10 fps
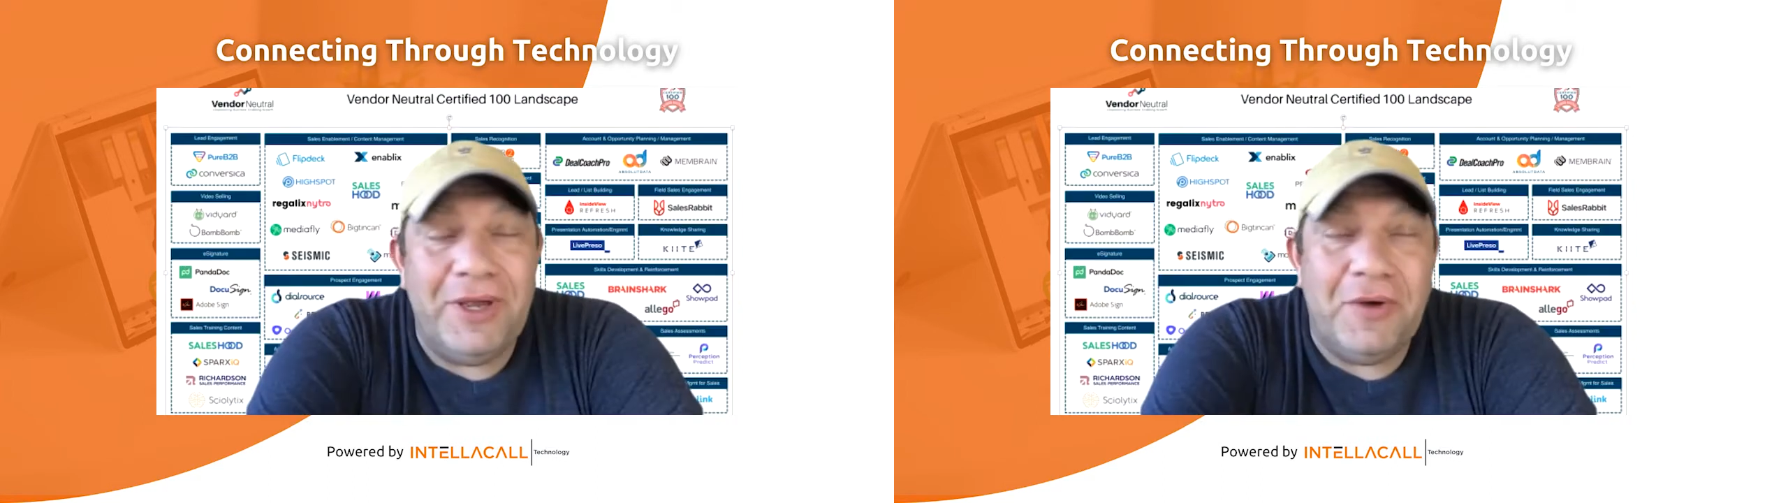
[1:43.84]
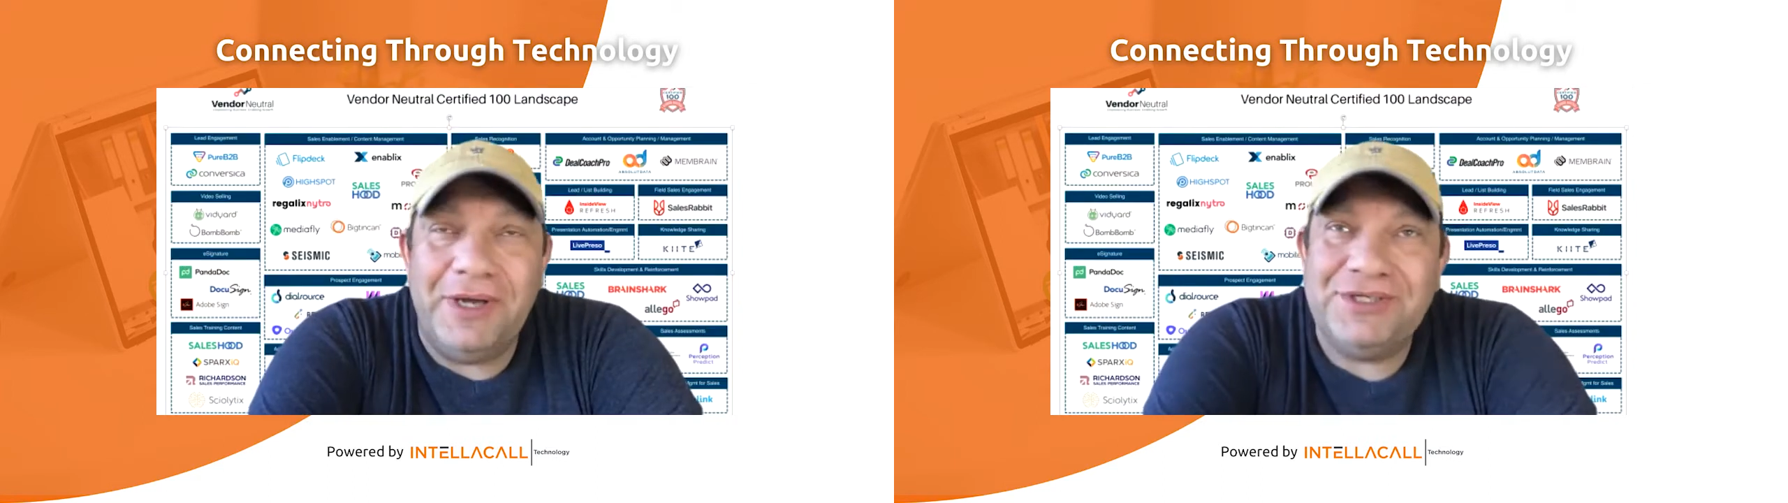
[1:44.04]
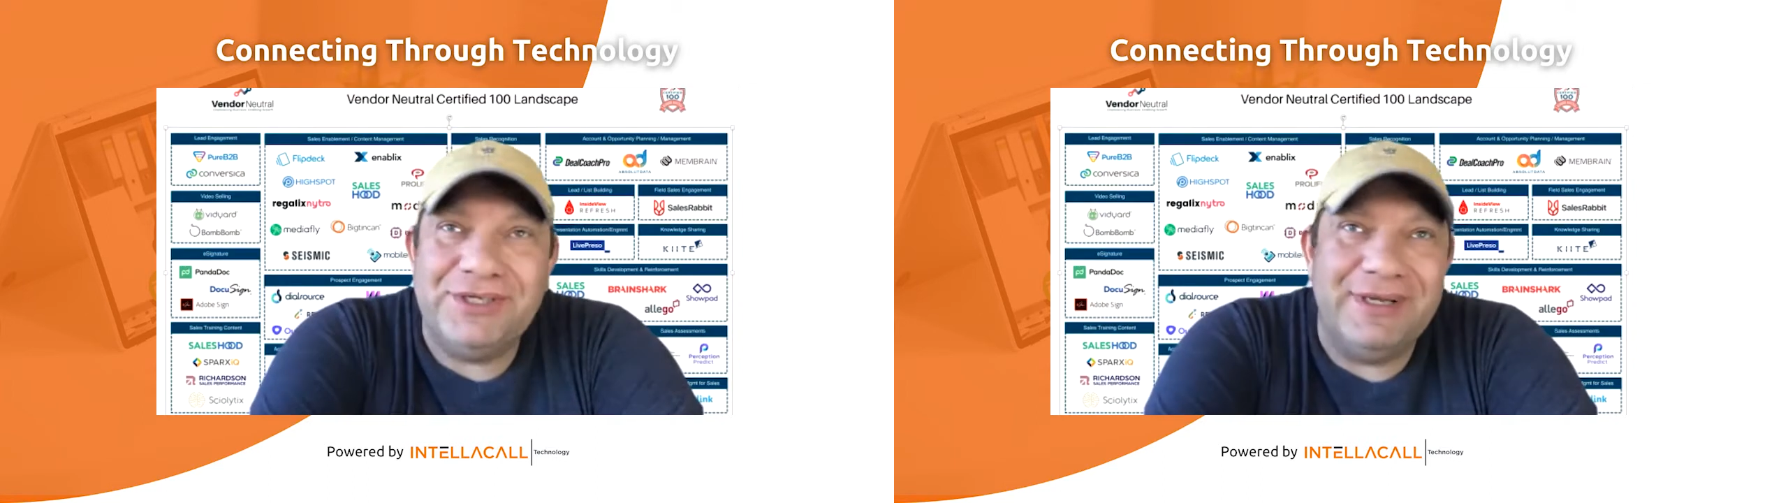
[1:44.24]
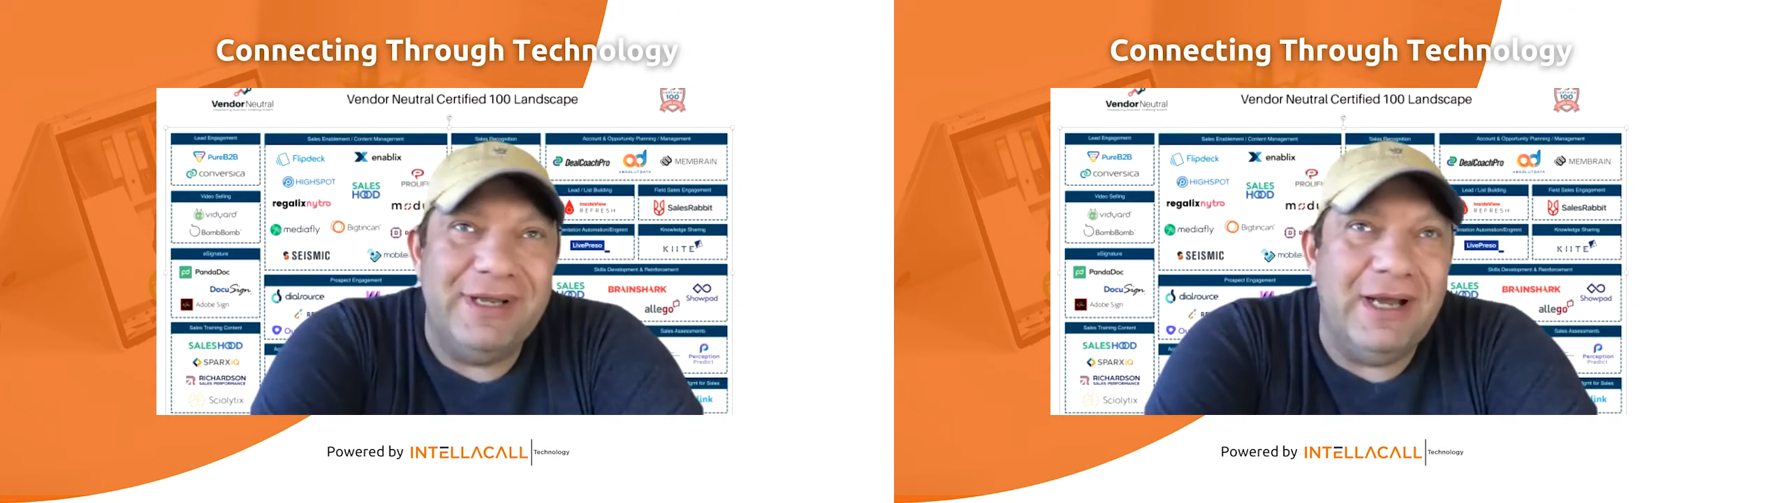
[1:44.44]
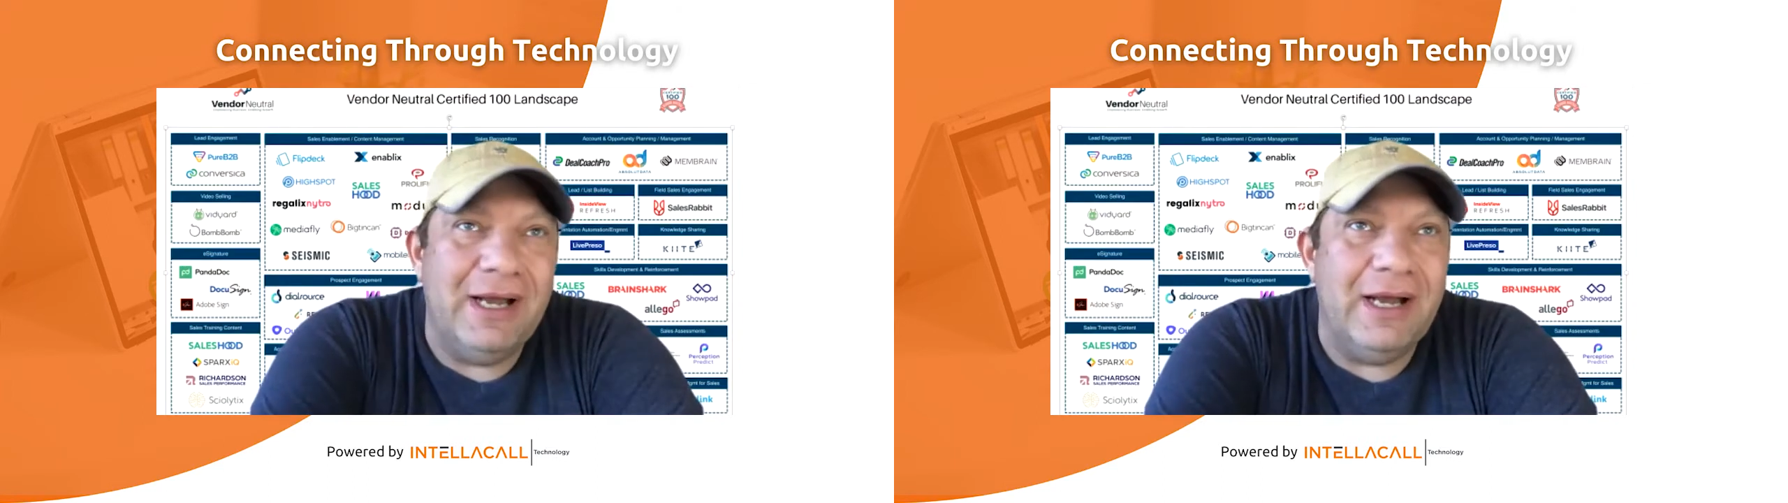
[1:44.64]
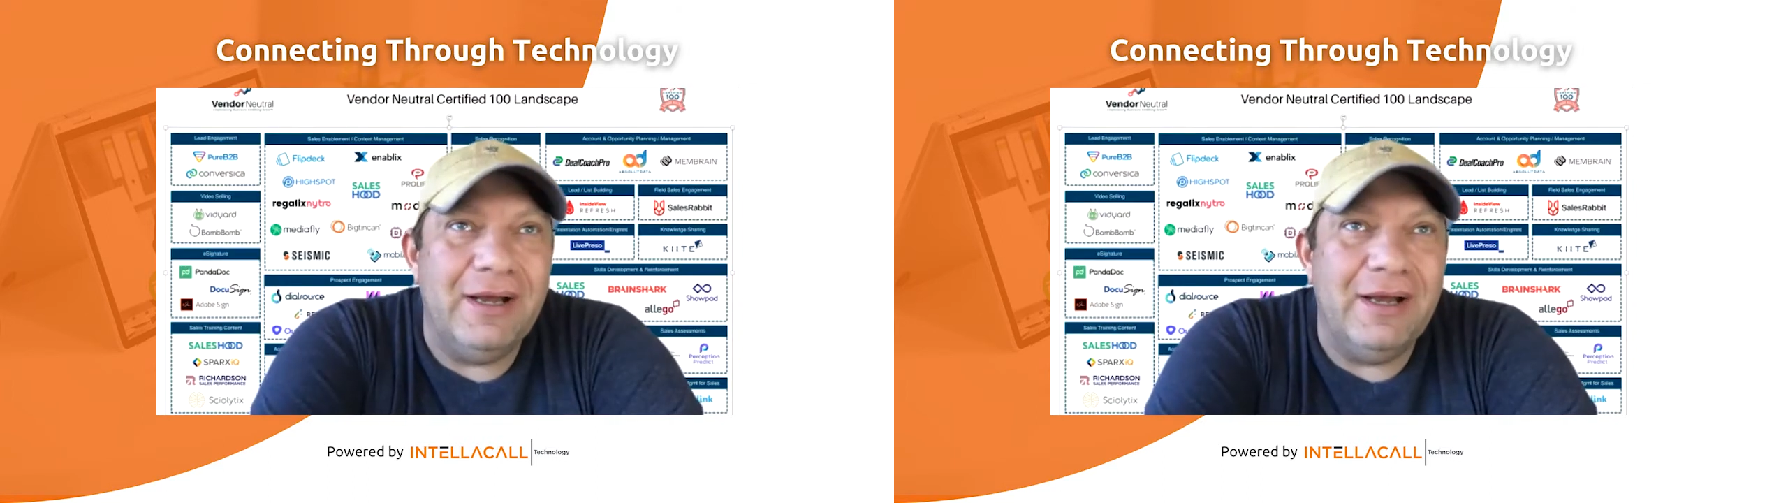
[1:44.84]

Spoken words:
Great question.